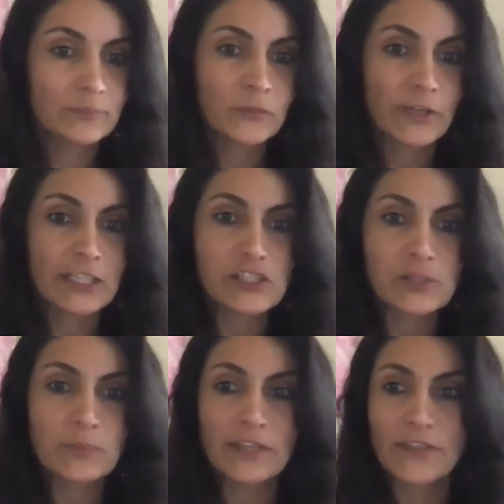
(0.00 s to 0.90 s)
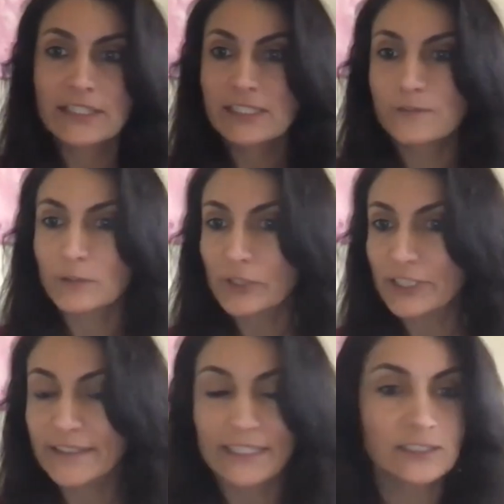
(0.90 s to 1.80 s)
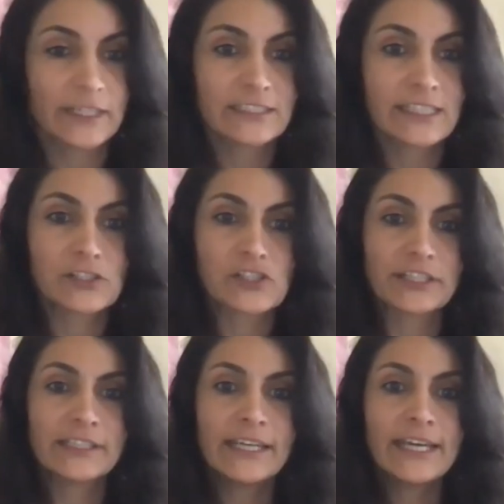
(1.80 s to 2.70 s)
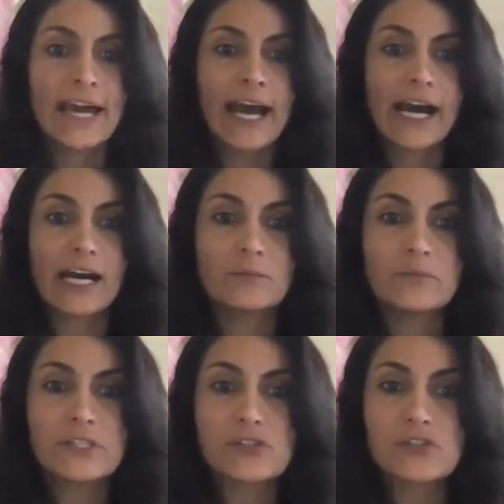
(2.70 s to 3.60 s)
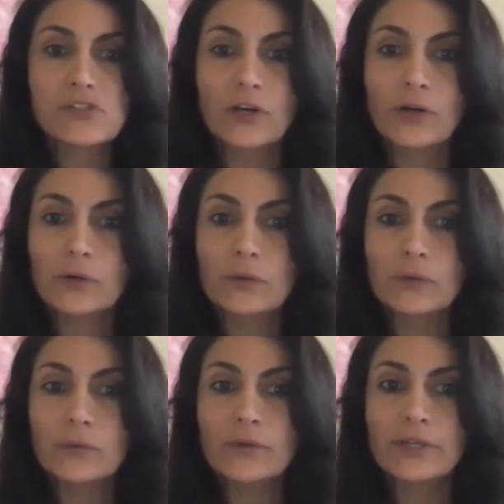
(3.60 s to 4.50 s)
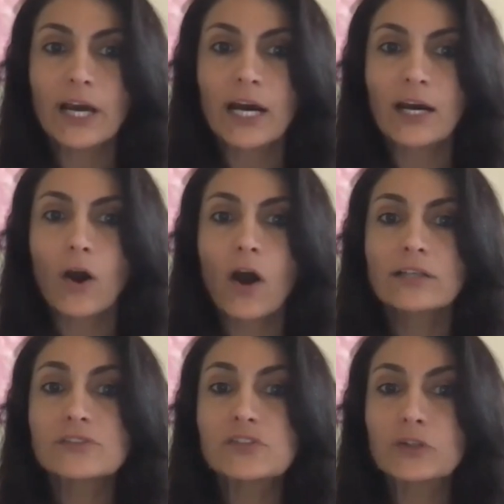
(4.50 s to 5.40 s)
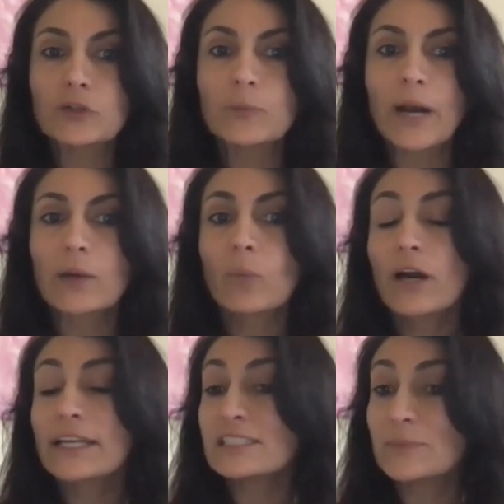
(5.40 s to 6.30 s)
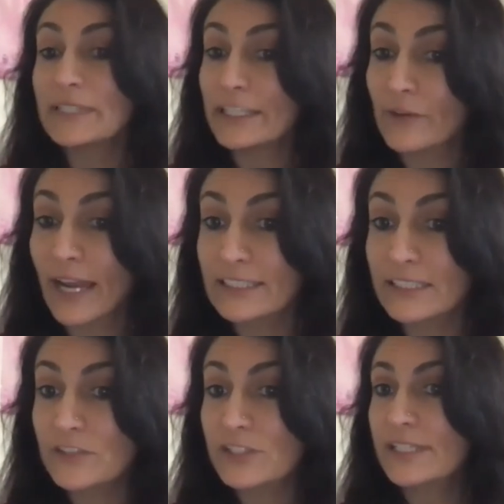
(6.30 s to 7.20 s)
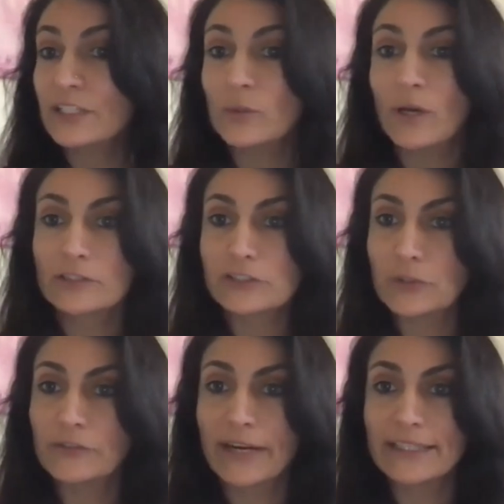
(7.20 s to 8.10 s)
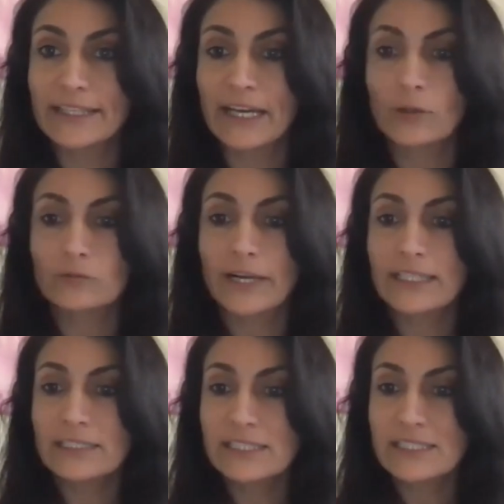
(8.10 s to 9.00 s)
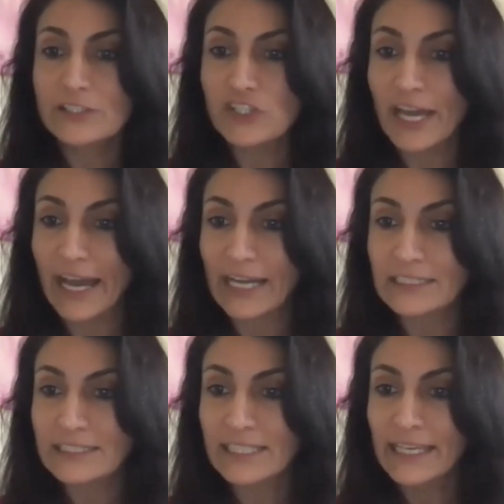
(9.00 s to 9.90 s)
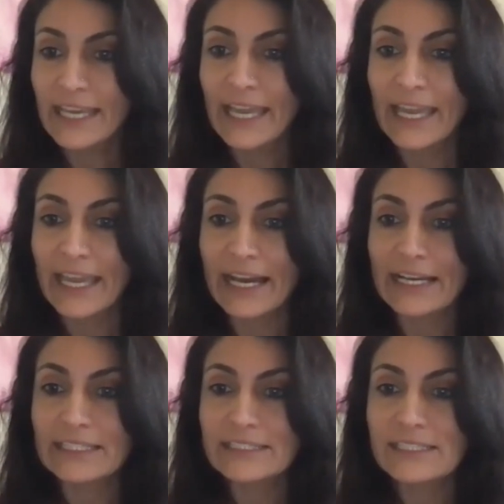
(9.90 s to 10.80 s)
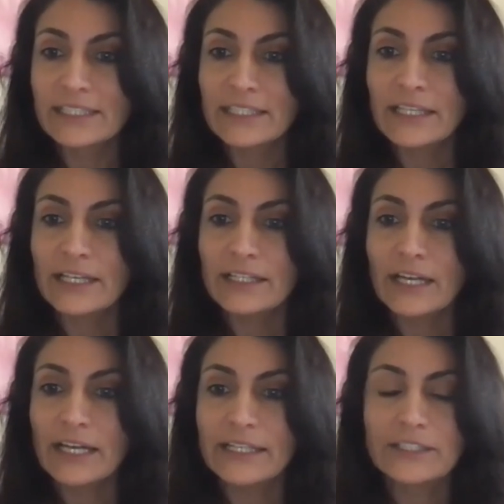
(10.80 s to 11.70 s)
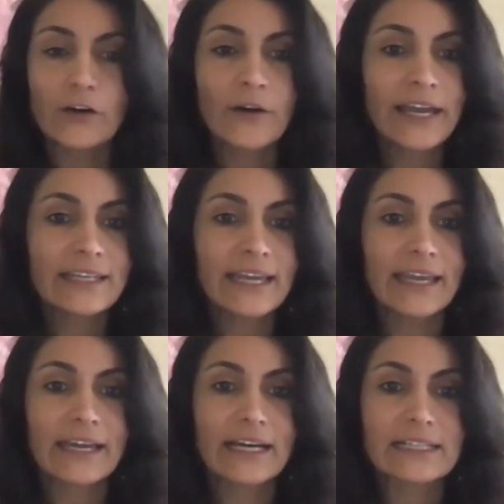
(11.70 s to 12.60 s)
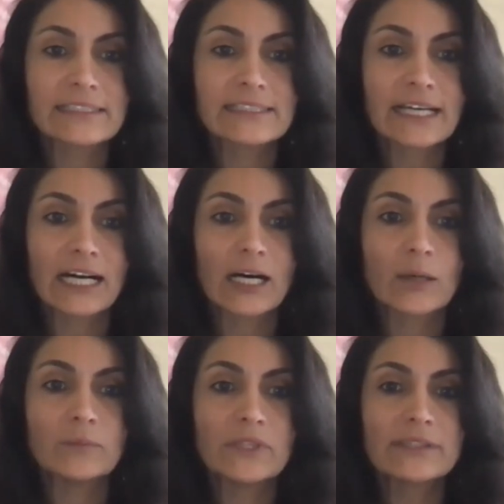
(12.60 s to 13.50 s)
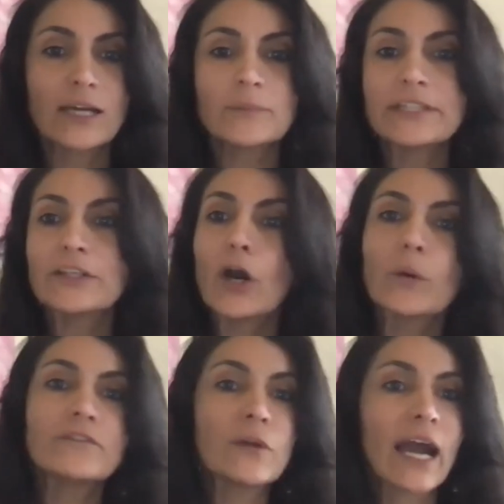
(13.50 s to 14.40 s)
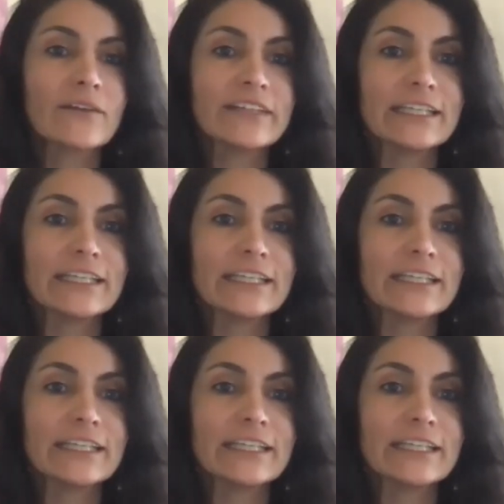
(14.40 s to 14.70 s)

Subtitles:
Rich, but thanks for bringing that to my attention. So on Zoom, I want it to be interactive, just like you all are doing right now. Right into the chat, and and go ahead and let me know if you have any